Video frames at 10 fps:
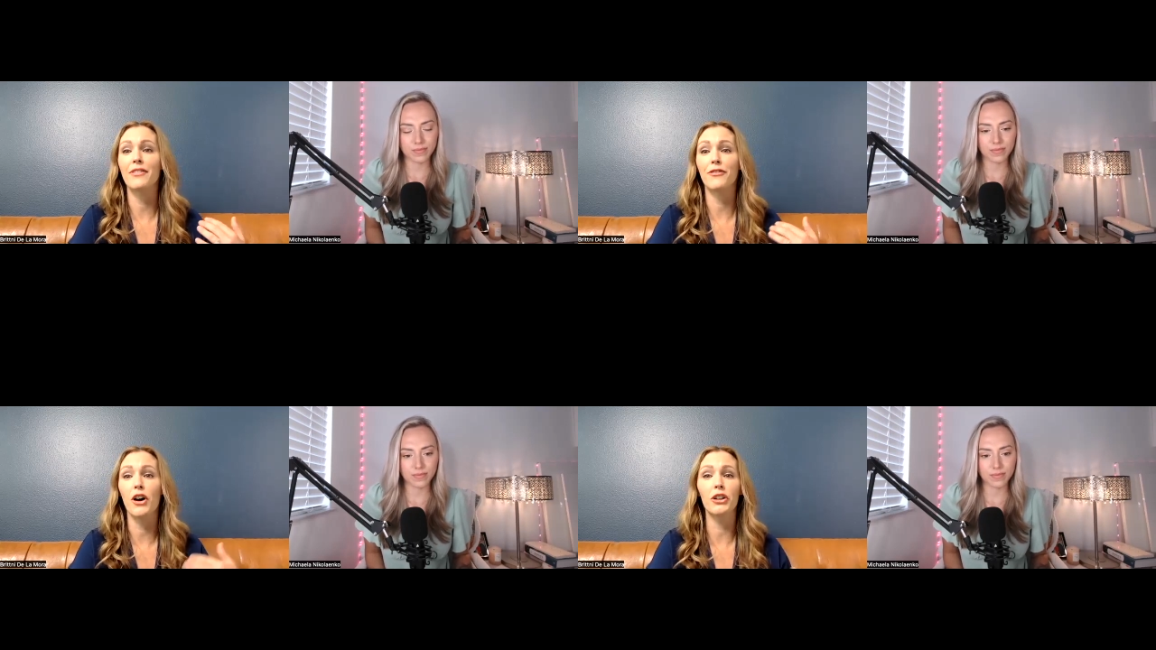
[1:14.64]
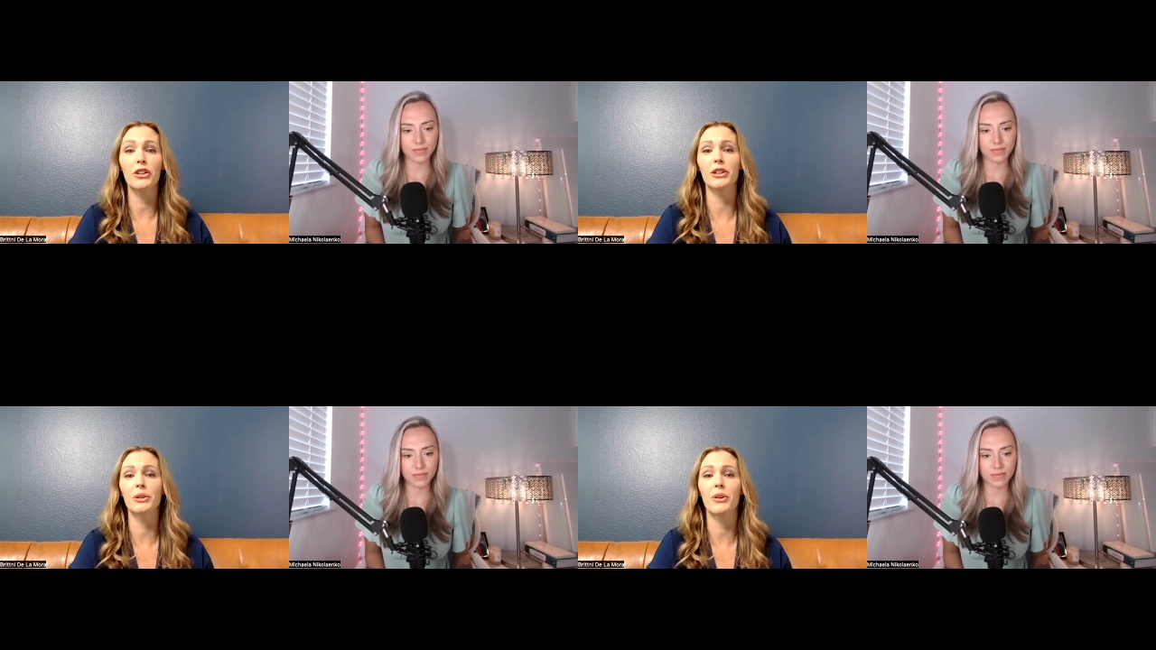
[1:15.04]

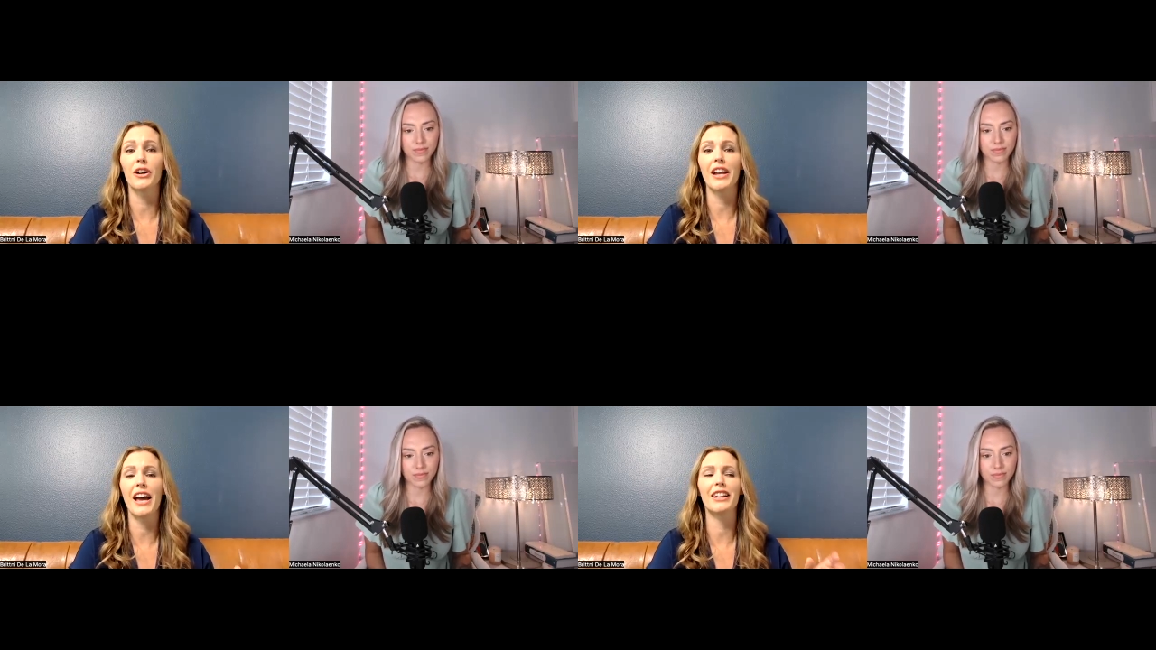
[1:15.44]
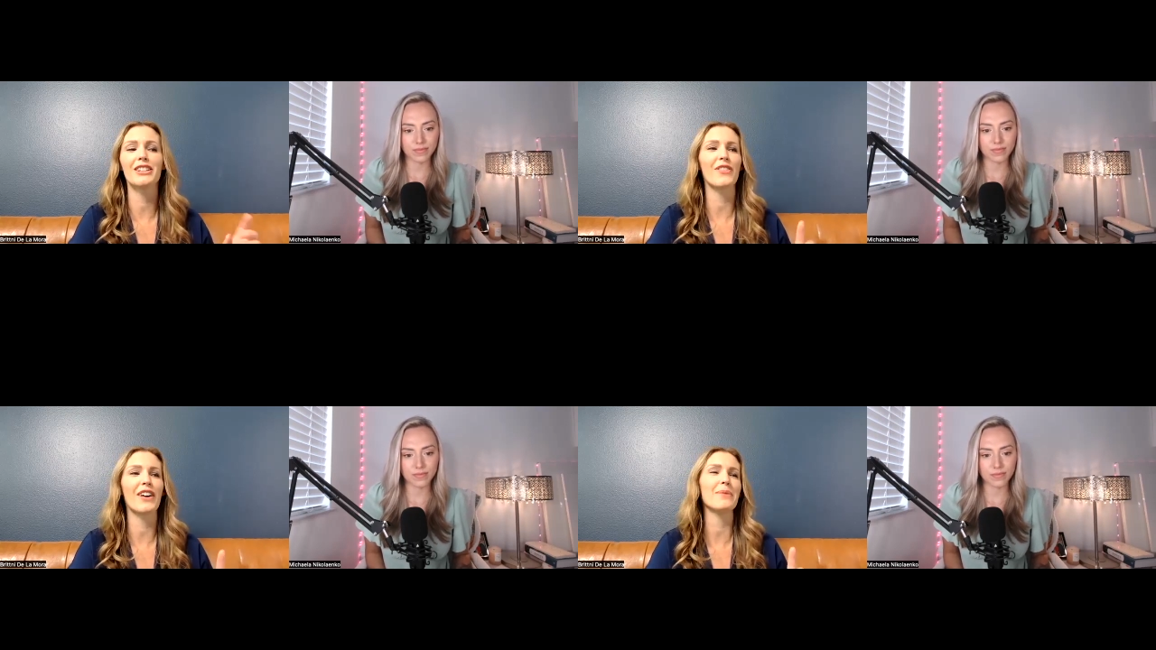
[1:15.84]
Speaker 1: followed the Lord, and
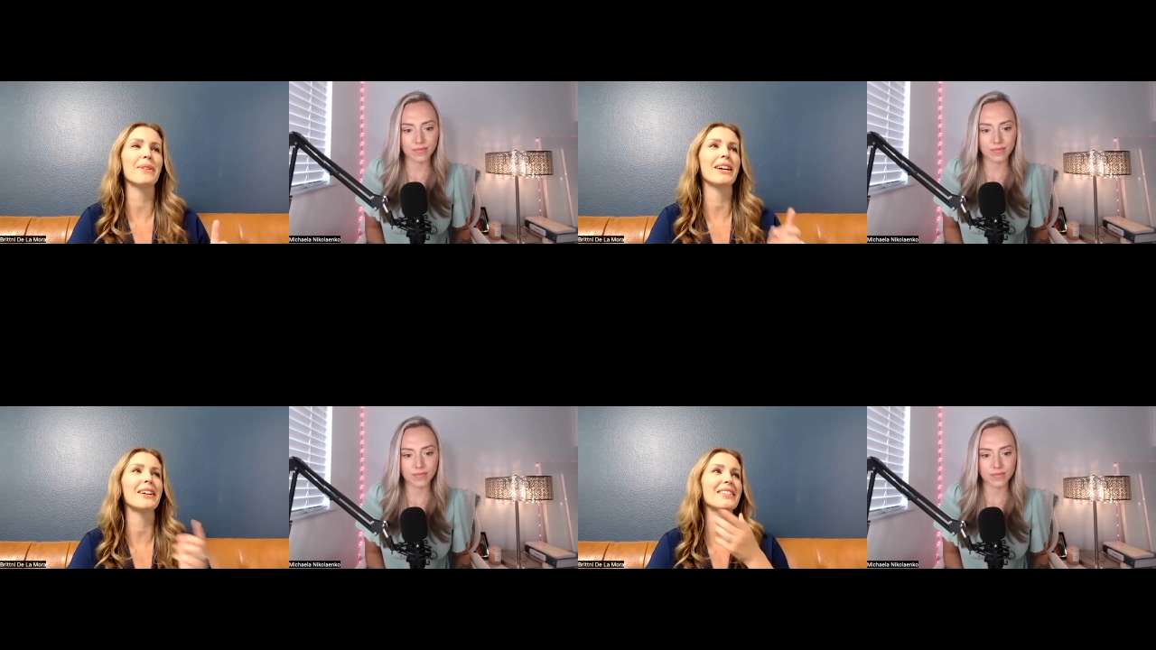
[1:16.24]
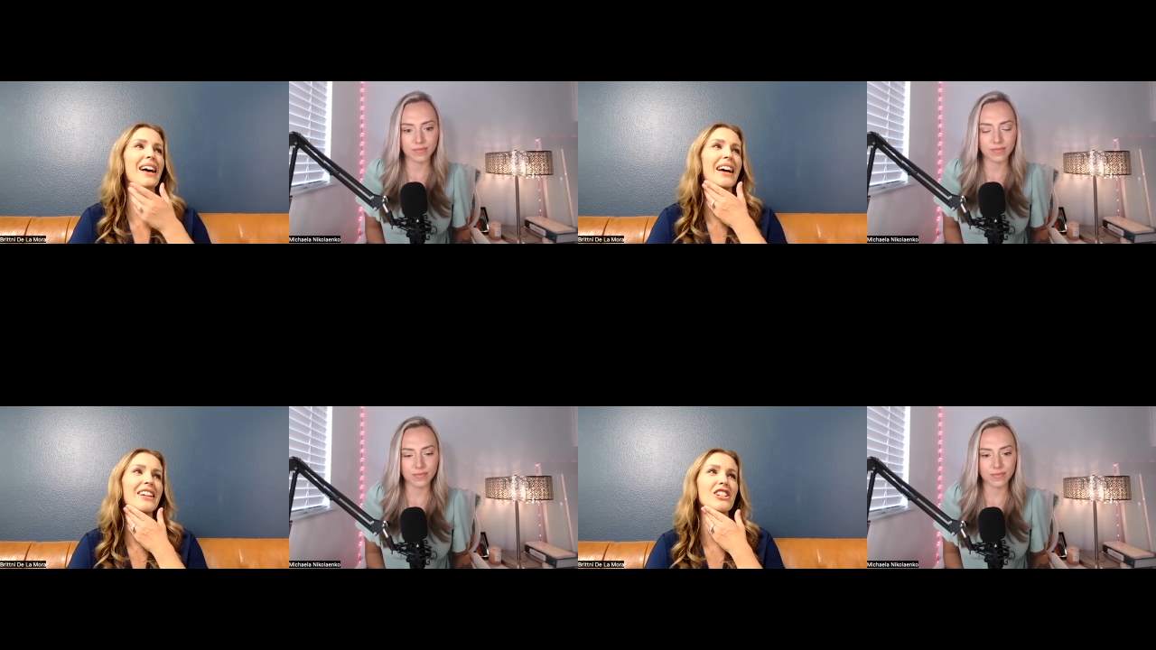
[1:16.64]
it's funny because
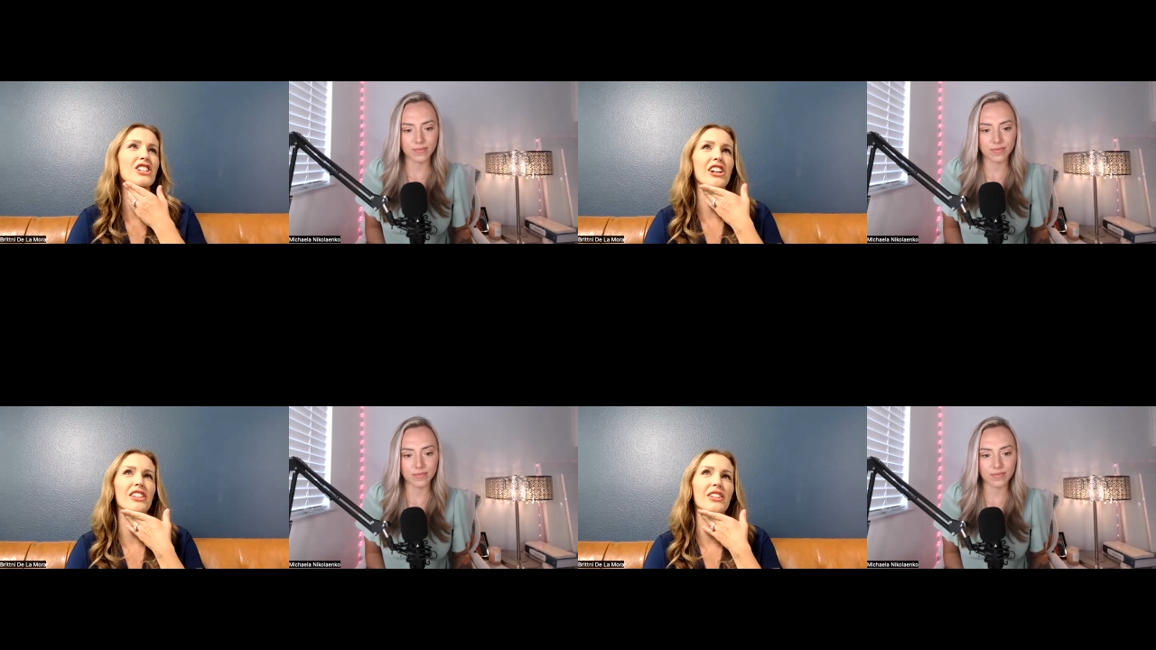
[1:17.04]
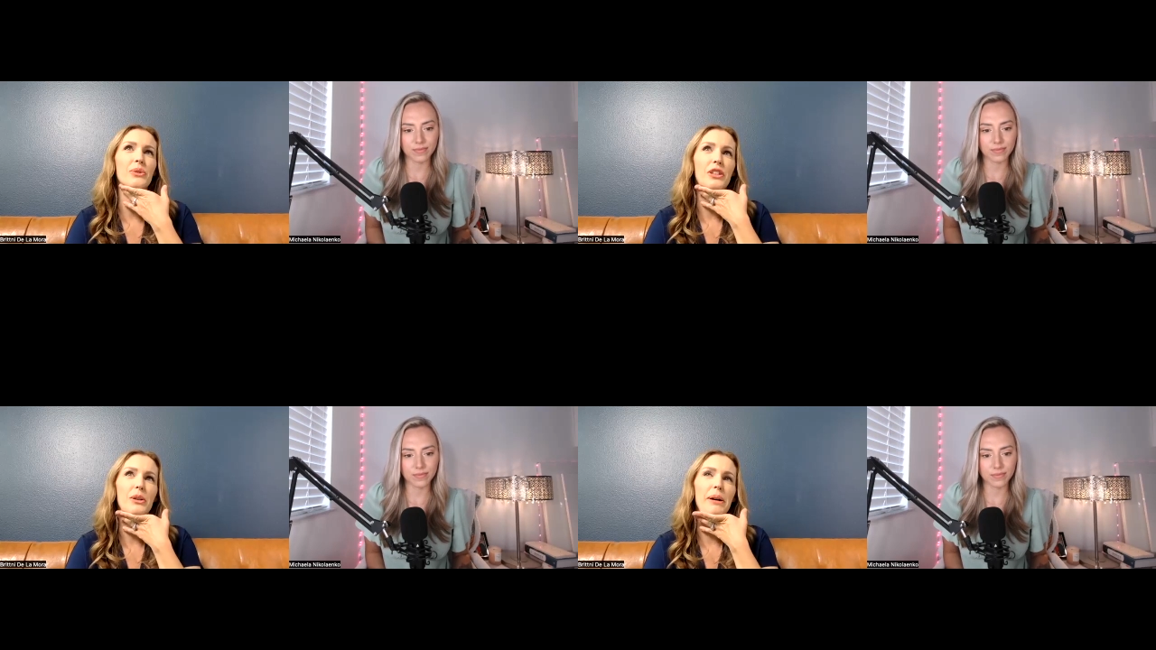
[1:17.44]
I didn't share this
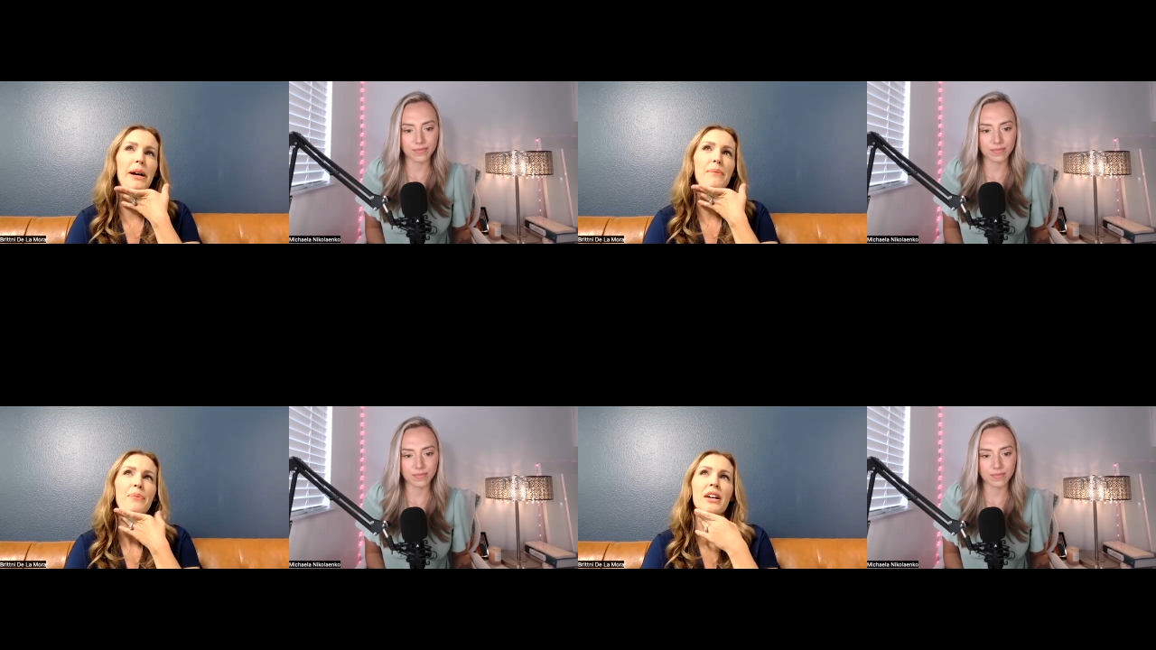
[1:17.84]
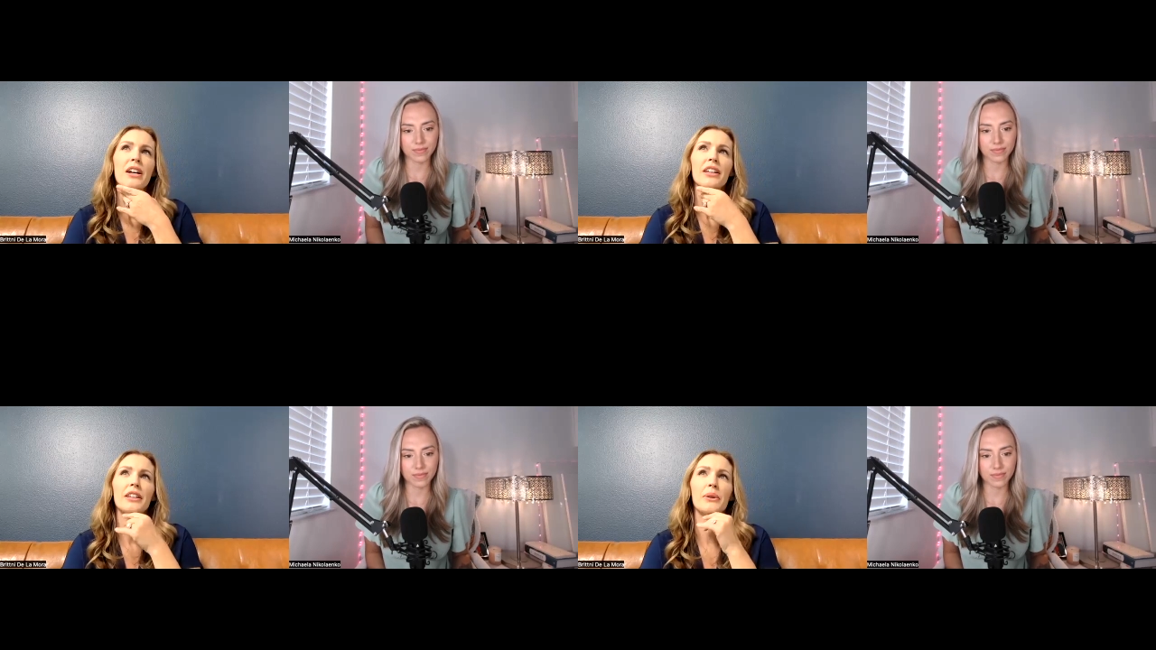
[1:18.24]
with you, but
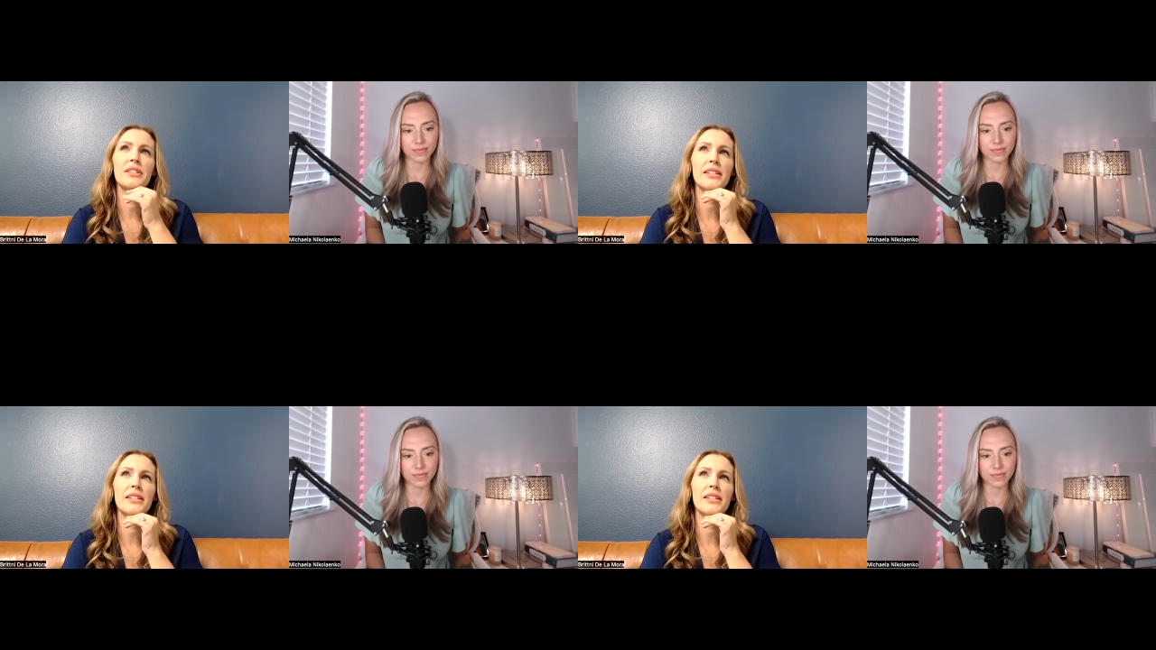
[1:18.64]
there was a